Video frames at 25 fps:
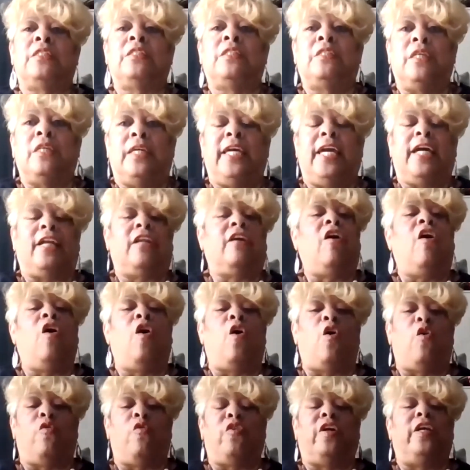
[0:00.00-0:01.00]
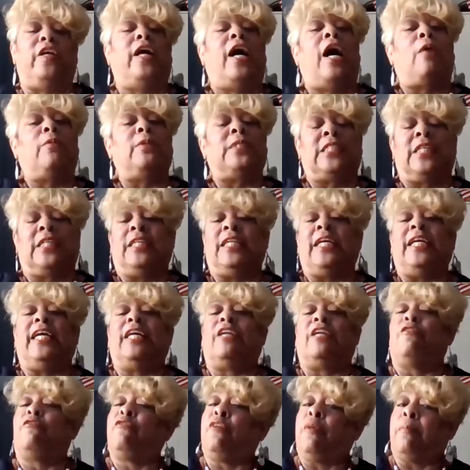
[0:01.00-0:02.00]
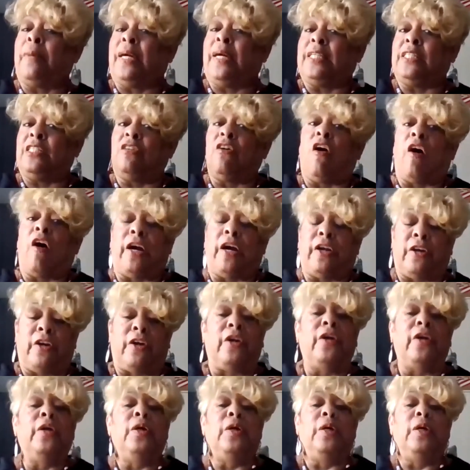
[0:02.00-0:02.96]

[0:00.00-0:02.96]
to get COVID, I was going to get it from my daughter,